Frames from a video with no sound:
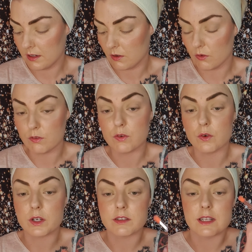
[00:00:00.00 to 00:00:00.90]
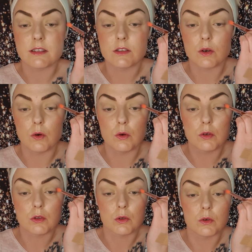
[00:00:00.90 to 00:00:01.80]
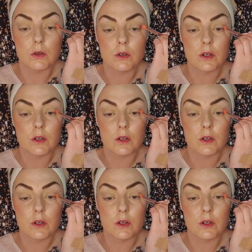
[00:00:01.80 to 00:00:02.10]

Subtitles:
I'm going to focus this also